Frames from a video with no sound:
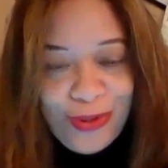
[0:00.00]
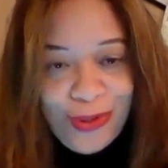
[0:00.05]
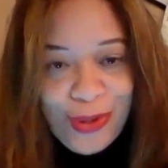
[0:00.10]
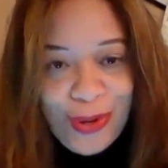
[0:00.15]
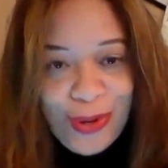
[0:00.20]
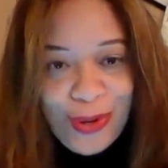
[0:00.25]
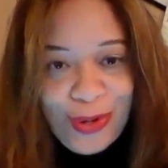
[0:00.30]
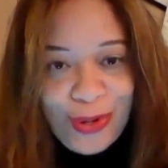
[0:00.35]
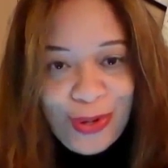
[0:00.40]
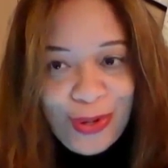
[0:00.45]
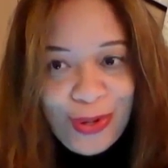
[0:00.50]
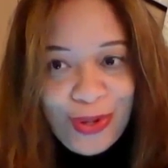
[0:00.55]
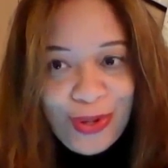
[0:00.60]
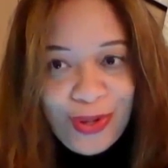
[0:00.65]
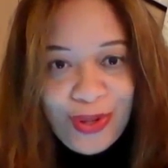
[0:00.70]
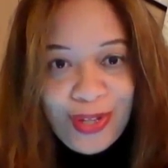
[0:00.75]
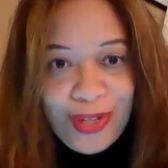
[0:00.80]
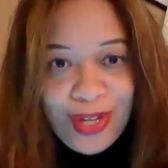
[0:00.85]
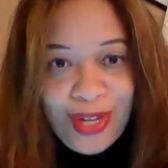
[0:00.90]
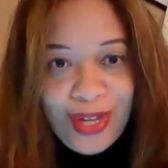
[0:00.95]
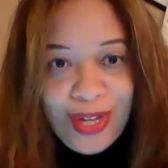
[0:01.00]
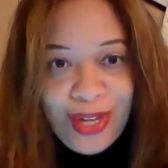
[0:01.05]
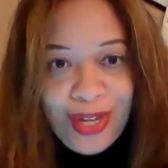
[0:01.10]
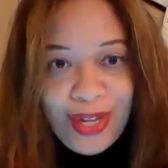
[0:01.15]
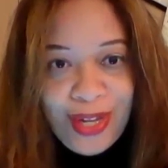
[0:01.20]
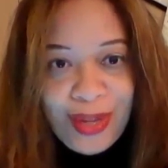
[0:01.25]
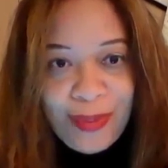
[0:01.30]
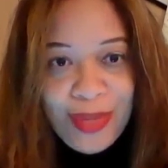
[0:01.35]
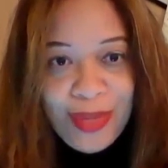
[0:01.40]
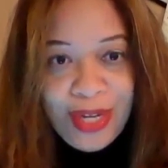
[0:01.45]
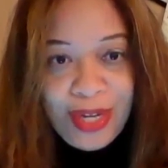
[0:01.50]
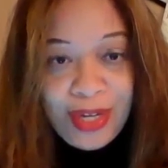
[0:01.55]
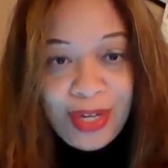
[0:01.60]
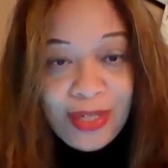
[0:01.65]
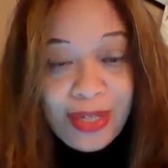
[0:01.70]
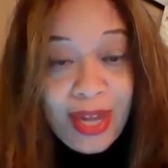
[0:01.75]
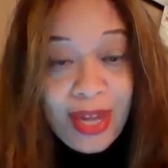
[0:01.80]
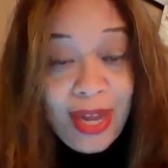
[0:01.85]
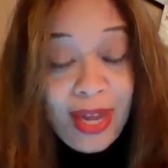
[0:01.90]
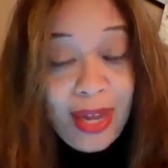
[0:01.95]
circle
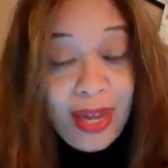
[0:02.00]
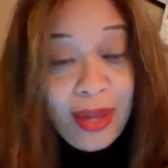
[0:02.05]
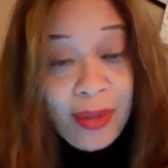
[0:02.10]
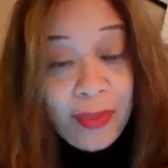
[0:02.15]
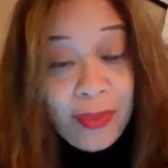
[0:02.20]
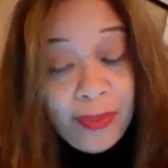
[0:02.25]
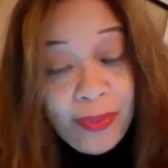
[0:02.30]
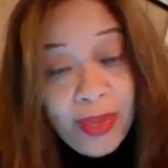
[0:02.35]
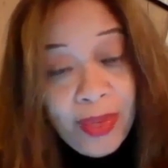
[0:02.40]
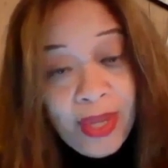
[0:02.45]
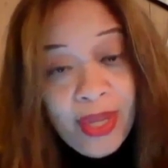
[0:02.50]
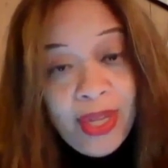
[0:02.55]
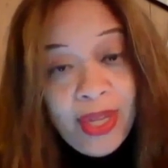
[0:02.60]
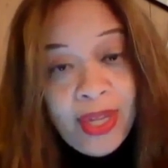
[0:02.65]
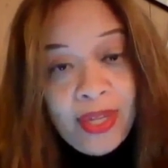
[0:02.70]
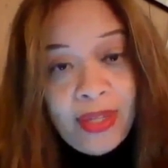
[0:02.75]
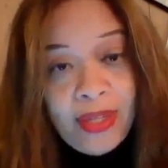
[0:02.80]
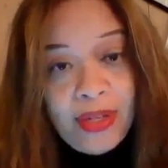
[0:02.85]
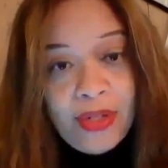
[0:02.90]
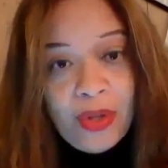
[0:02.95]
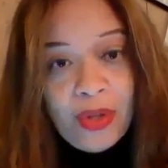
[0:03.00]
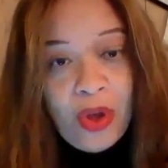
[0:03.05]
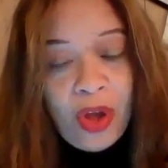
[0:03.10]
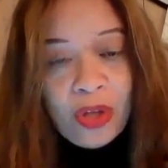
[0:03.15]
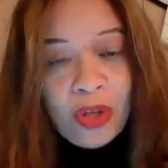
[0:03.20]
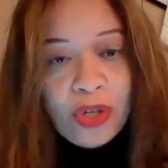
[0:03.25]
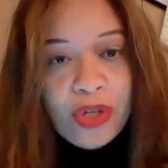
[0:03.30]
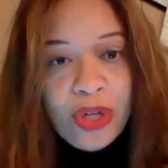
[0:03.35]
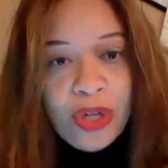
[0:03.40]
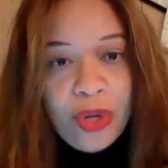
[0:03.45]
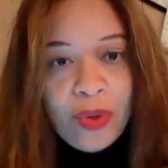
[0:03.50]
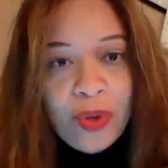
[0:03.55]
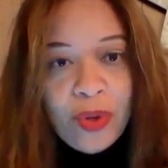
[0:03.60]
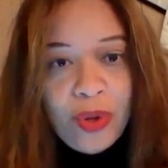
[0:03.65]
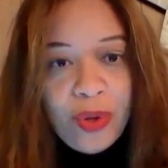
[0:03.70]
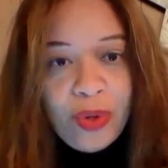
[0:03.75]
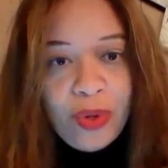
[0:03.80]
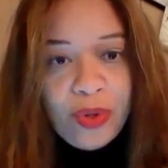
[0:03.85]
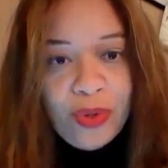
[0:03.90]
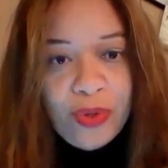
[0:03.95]
because I am the talk show
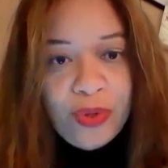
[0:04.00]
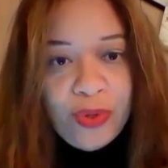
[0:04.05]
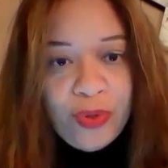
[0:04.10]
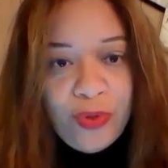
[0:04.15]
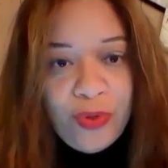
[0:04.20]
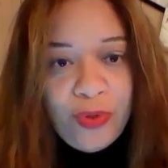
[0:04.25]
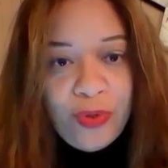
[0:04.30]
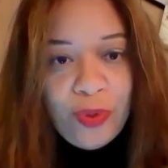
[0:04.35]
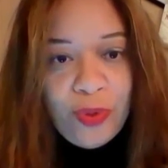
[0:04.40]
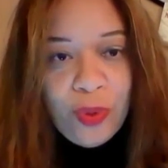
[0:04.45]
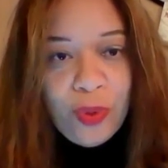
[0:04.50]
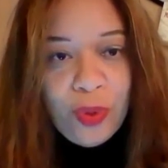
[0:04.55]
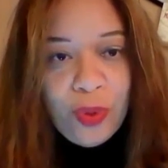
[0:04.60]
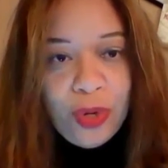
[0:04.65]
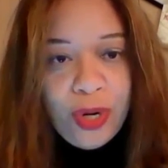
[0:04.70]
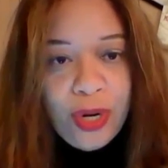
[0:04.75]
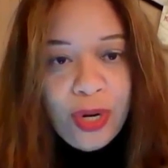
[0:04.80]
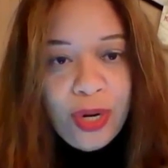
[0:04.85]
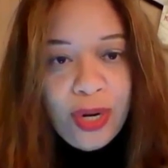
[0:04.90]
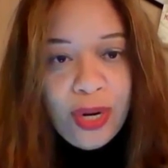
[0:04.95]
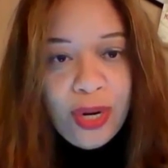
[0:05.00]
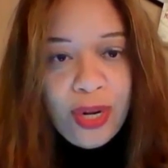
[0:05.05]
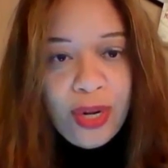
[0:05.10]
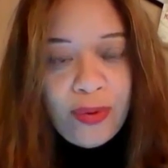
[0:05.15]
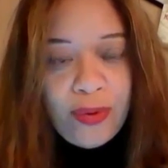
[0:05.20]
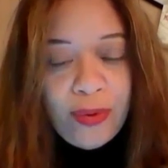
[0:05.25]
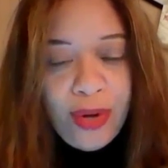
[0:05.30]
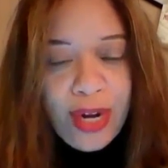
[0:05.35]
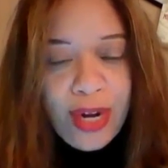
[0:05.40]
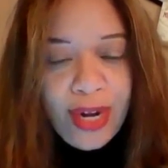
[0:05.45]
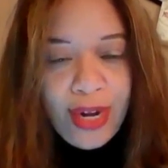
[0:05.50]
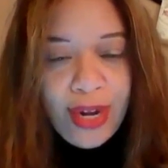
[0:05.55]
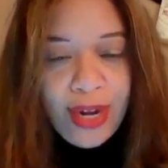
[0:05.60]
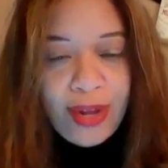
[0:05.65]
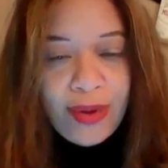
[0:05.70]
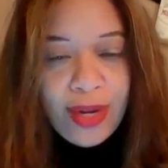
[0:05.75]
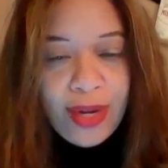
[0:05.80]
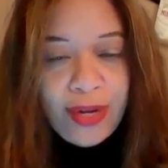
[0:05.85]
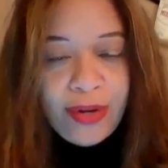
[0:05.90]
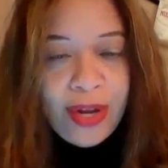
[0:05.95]
host for a
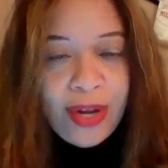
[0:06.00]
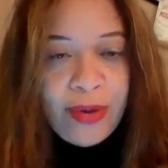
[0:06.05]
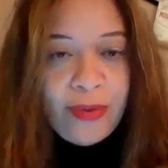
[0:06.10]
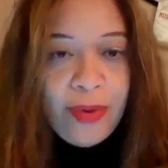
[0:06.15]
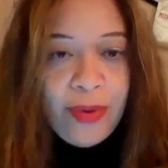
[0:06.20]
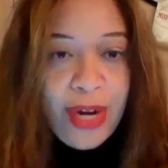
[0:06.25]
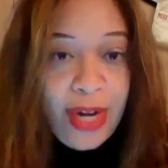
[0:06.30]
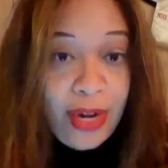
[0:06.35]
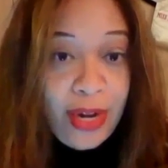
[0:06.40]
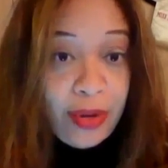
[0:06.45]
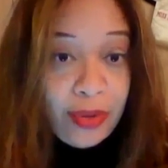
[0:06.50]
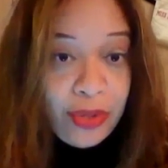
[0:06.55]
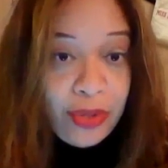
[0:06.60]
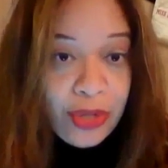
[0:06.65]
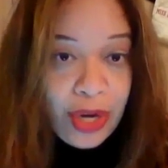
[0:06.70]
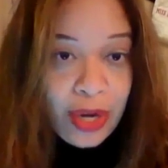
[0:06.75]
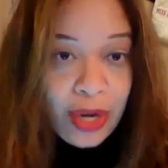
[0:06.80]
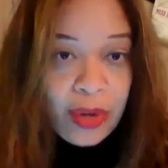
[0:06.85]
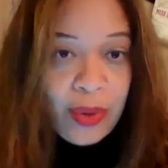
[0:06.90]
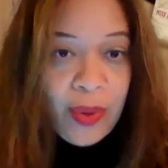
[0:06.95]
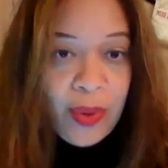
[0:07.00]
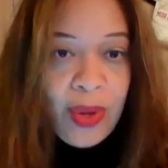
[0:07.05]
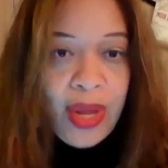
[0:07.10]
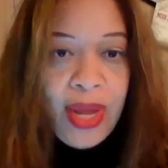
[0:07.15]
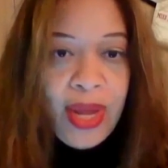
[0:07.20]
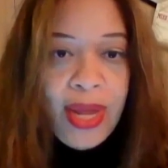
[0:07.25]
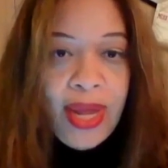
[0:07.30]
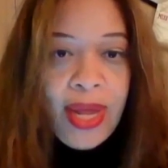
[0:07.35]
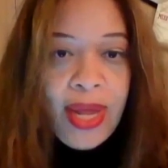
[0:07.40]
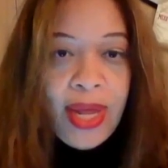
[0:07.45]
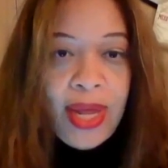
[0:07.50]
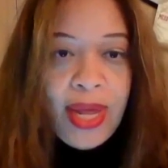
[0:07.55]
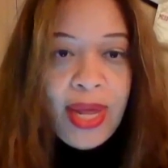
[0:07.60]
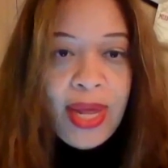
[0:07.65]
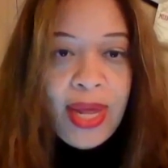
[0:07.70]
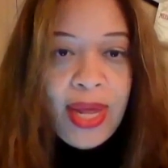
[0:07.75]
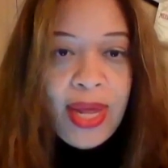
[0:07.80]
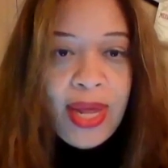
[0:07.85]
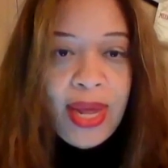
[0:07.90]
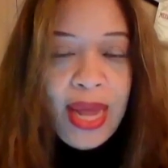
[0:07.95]
internet radio show,
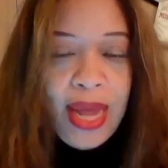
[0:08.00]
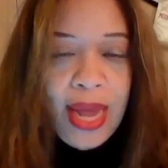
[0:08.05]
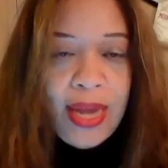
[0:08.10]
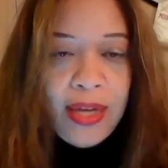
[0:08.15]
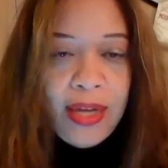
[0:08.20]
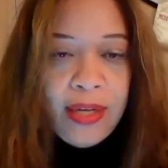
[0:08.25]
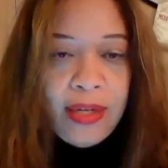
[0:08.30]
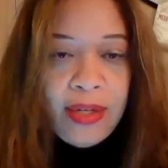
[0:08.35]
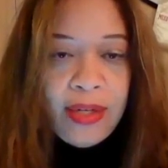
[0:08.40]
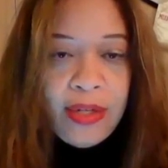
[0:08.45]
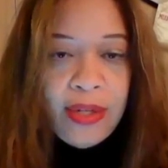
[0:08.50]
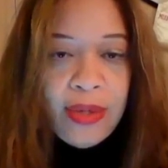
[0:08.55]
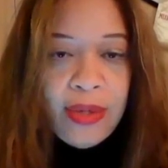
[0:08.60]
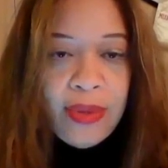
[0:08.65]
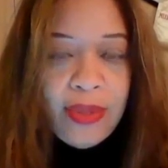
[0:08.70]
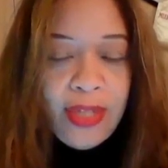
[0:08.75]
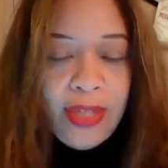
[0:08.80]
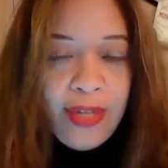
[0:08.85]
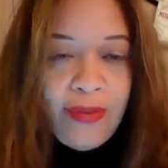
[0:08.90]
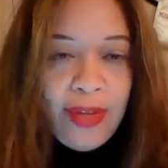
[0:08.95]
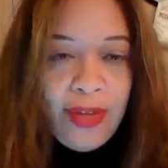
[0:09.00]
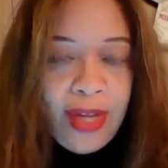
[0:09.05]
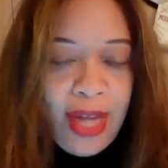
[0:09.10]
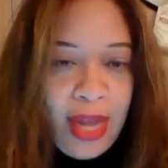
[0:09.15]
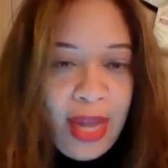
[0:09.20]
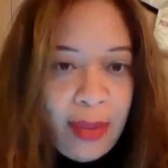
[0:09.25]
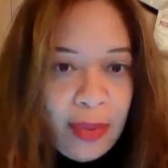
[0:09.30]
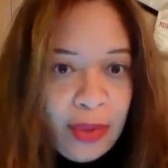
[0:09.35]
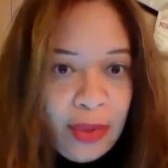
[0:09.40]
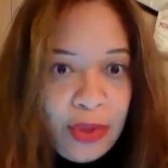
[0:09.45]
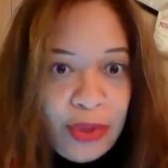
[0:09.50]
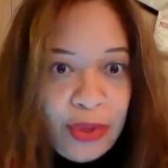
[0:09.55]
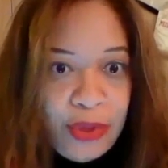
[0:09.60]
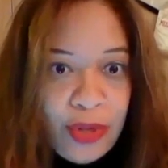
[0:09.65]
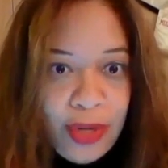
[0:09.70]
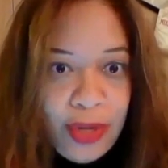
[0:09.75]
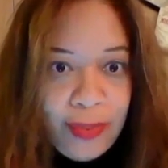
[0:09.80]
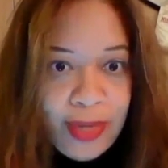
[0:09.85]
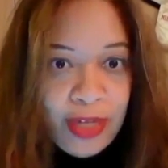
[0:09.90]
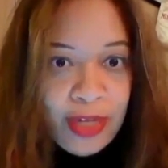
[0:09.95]
and 2 TV cable
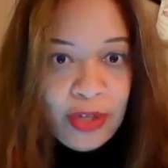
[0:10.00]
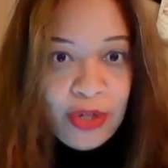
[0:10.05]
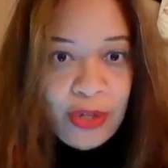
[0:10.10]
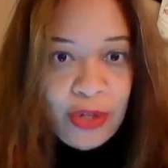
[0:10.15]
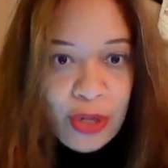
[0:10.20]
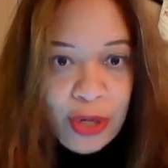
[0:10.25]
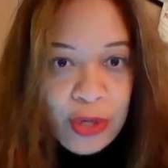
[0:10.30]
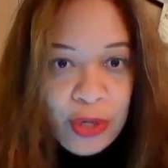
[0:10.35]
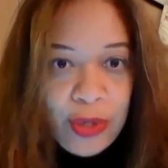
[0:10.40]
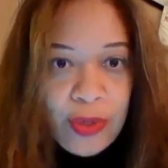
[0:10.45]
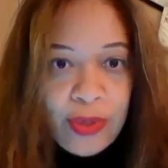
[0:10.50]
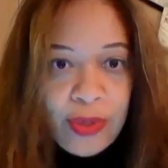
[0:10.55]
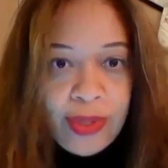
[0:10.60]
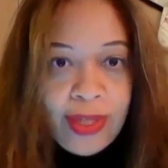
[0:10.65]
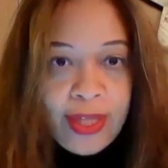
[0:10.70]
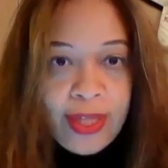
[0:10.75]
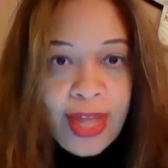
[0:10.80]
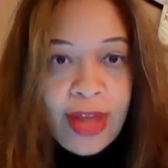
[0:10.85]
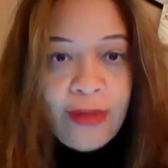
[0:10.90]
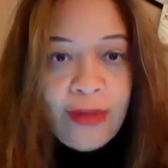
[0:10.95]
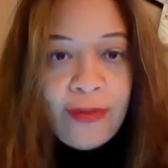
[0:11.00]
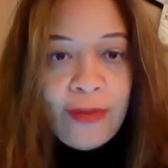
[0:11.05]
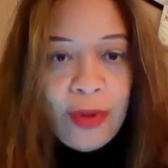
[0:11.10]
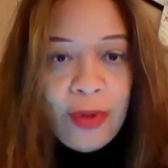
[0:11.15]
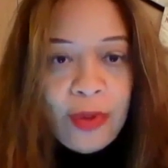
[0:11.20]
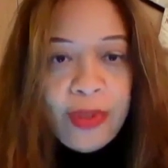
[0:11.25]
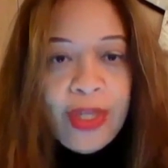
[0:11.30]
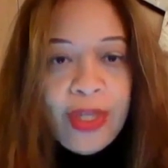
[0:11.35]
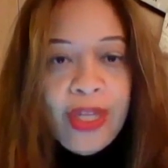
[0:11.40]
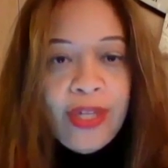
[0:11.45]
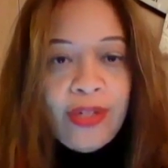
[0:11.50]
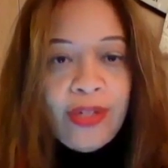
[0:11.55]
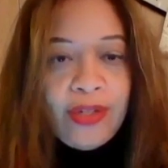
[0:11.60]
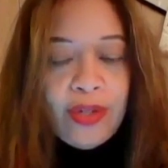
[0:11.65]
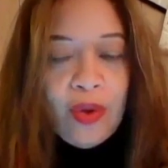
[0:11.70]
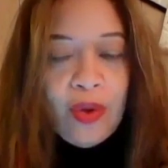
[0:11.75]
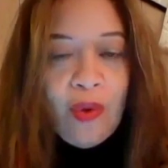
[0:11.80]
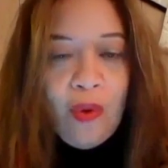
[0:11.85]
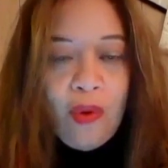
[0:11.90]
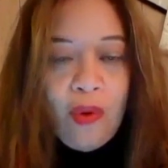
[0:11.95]
streaming shows that
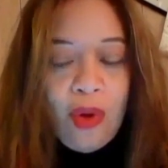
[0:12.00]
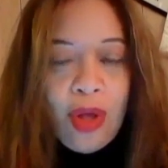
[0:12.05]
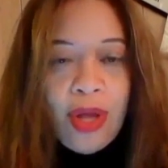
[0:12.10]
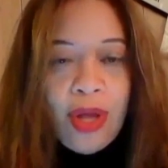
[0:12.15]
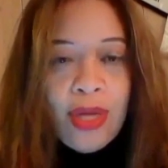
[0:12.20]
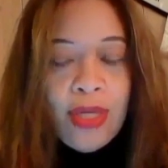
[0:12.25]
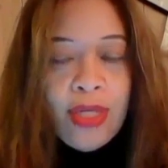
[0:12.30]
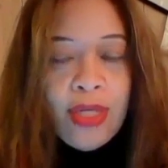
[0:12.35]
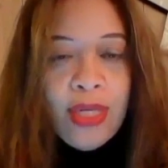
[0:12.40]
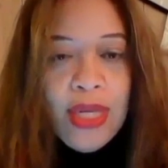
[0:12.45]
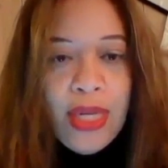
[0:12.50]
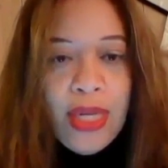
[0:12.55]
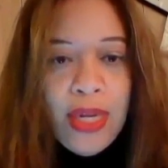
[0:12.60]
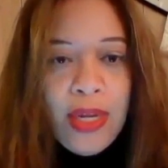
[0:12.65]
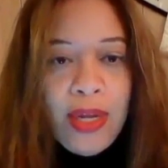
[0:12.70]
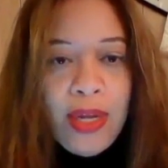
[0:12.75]
focus on